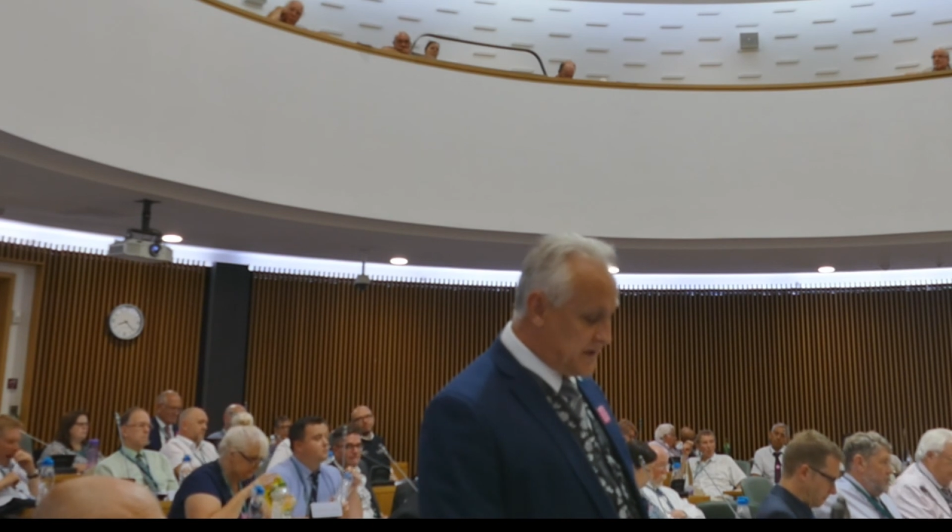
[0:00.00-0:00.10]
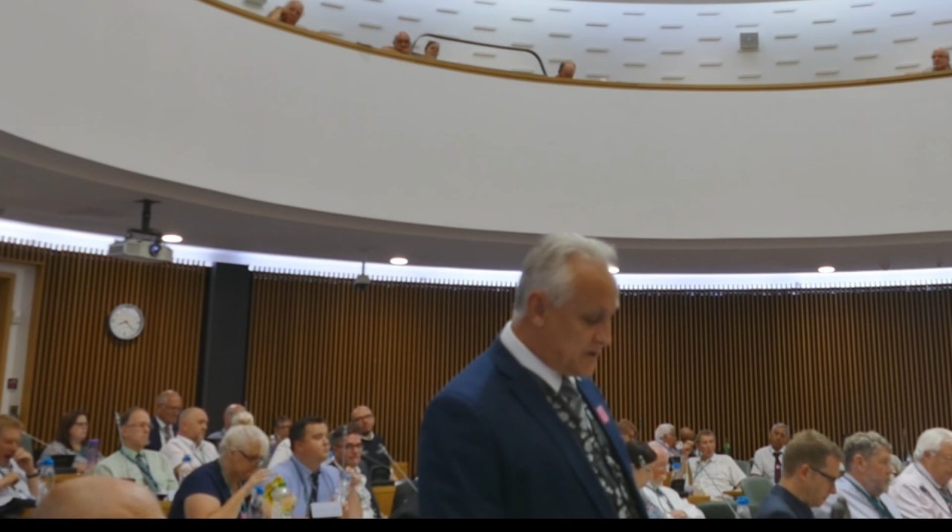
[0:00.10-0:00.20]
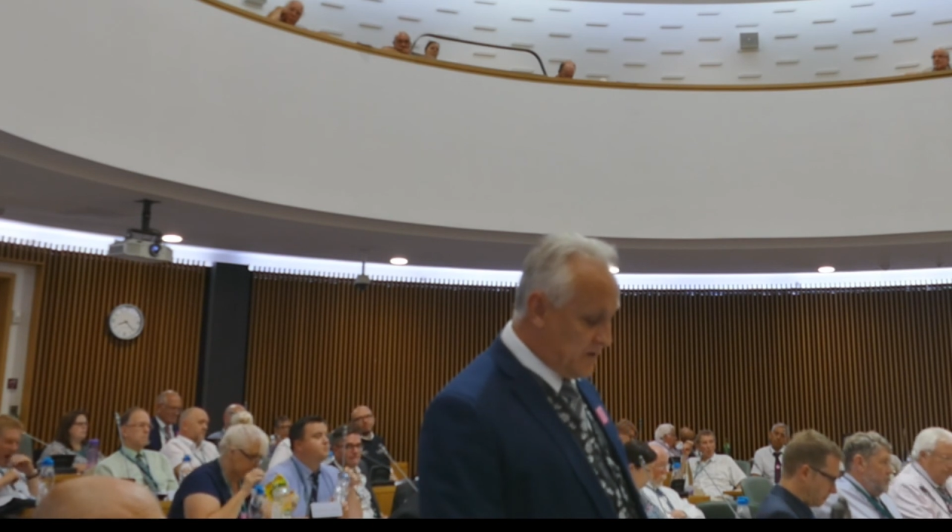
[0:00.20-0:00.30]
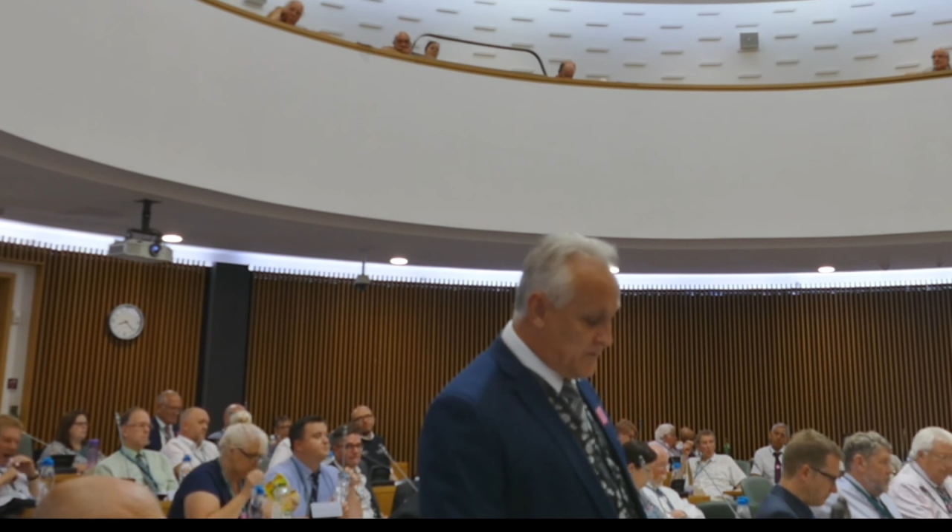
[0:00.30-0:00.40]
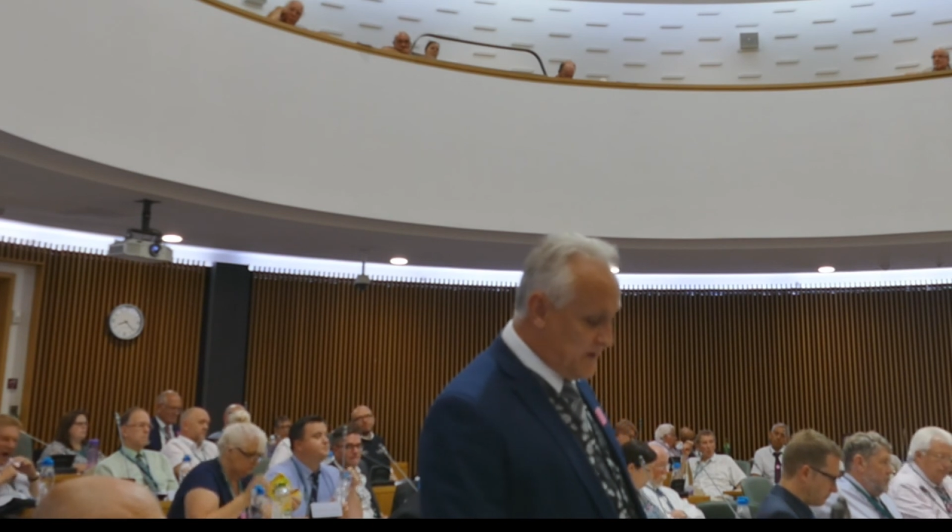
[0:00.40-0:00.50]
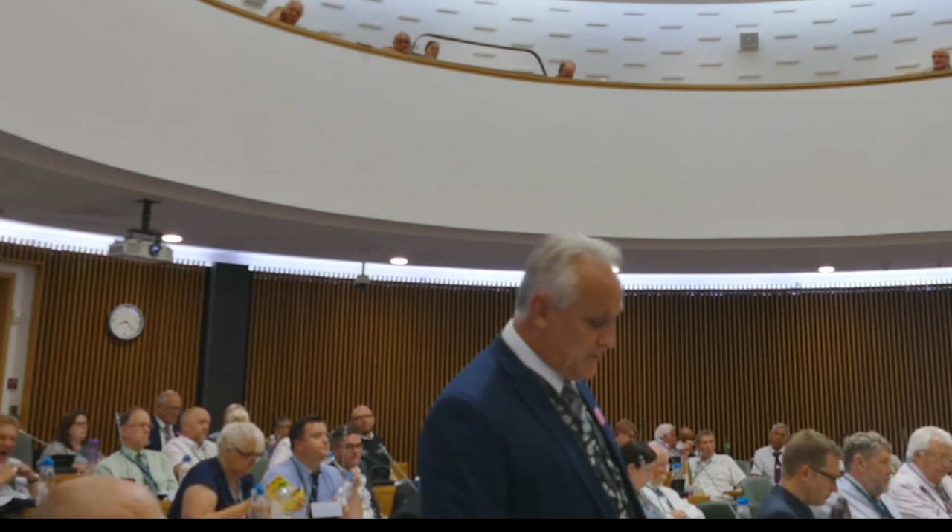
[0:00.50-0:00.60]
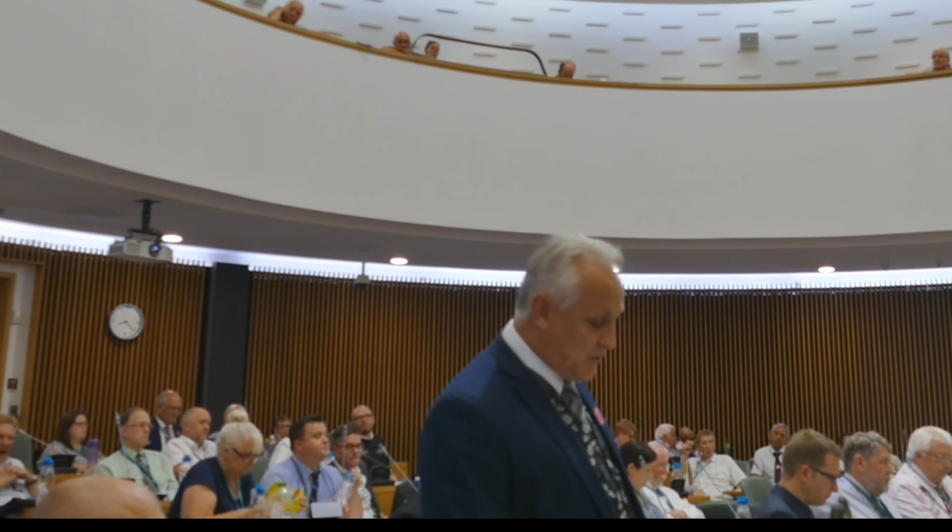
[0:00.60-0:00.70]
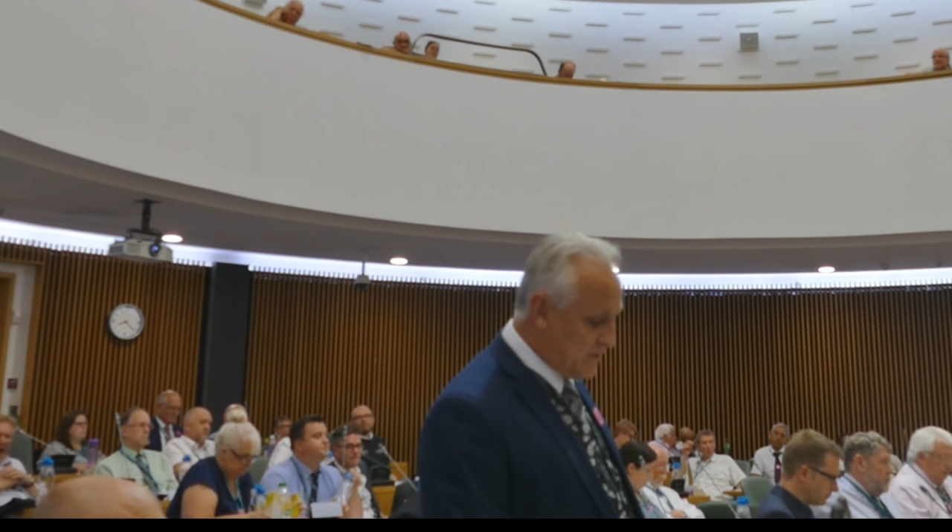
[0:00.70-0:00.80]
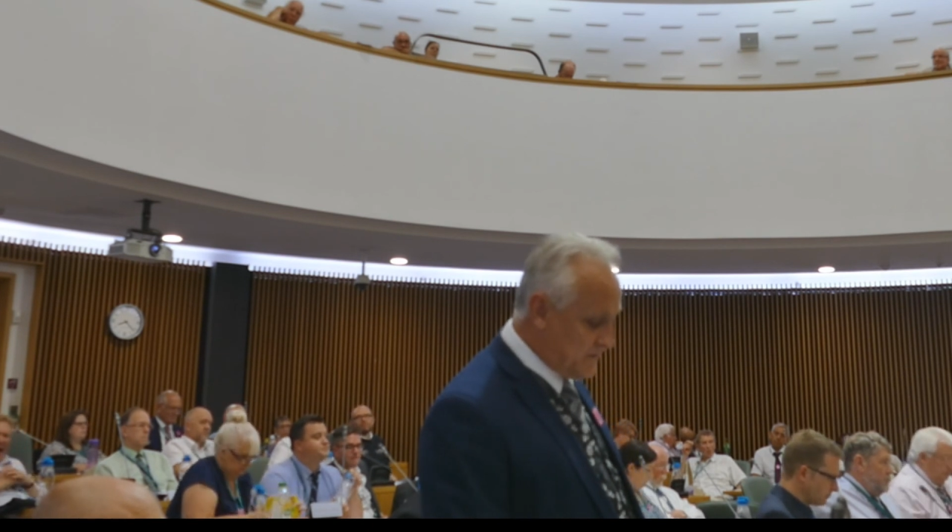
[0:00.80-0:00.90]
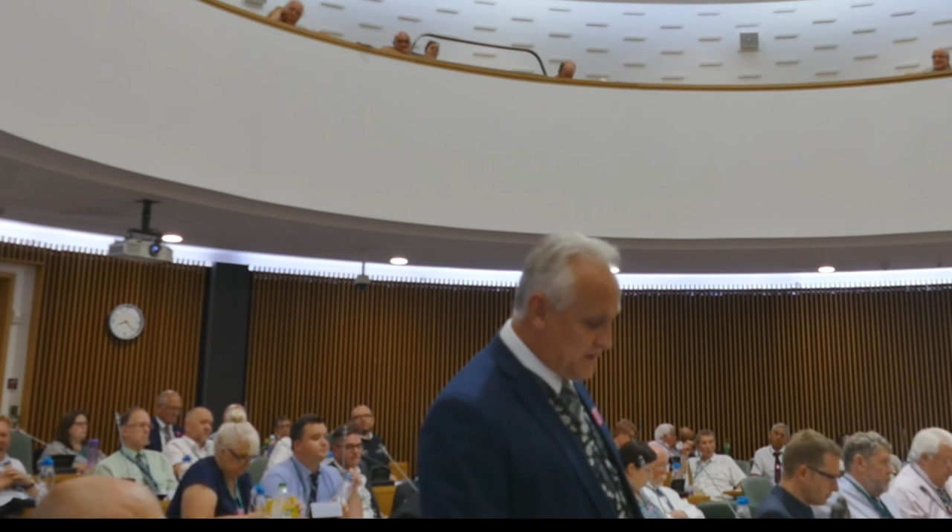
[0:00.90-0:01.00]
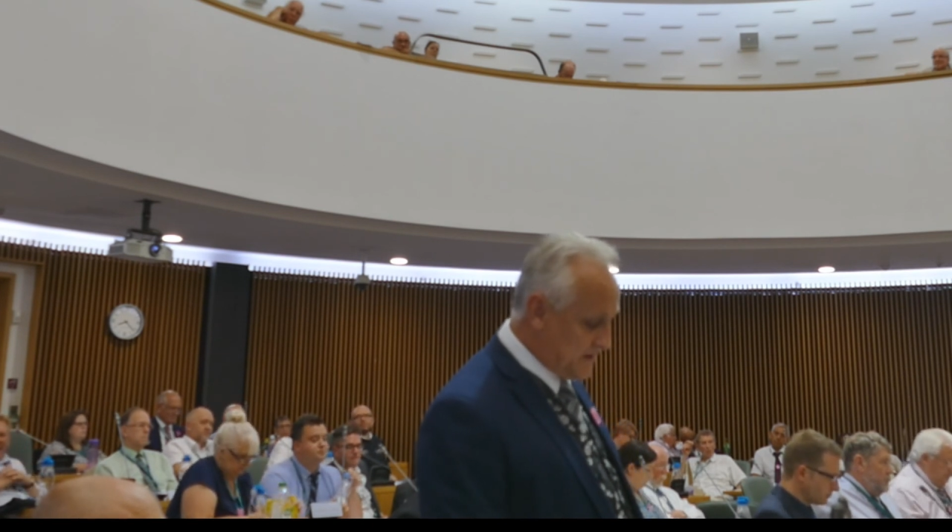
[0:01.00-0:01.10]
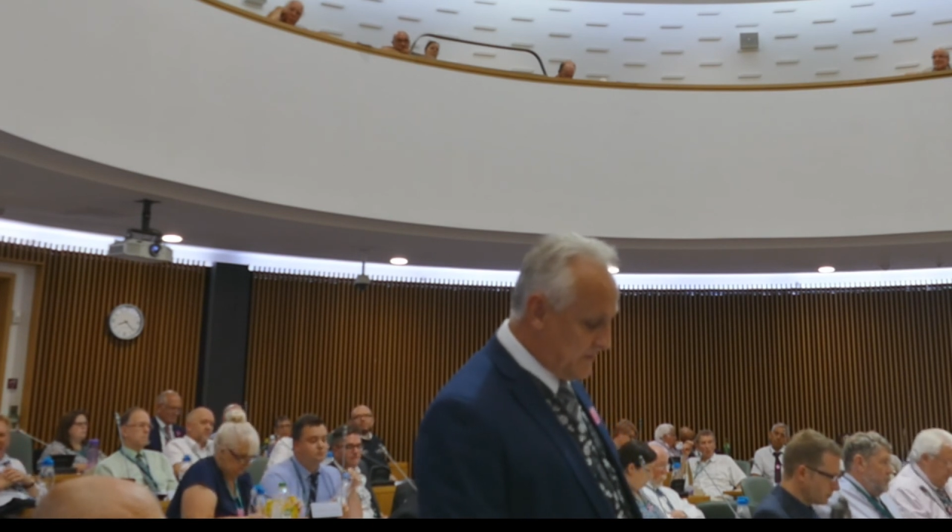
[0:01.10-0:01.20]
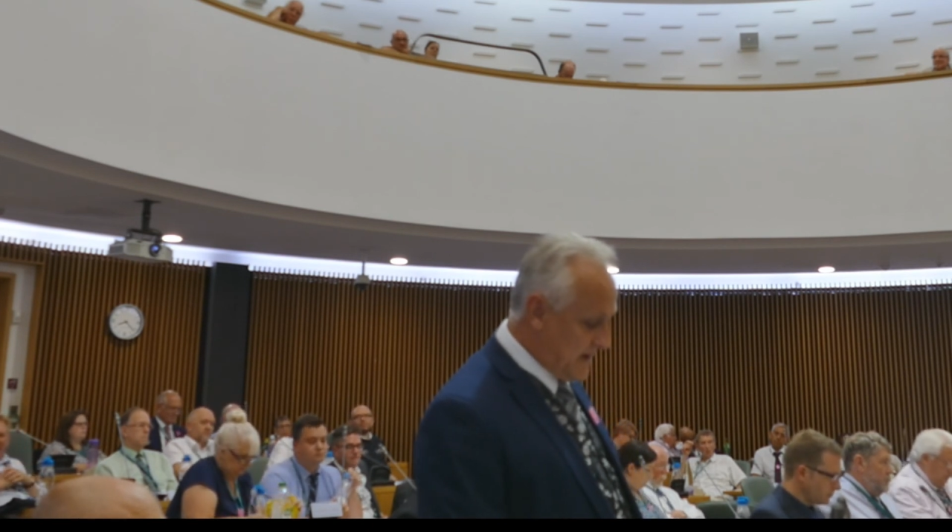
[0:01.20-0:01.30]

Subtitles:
extremely important, Mr.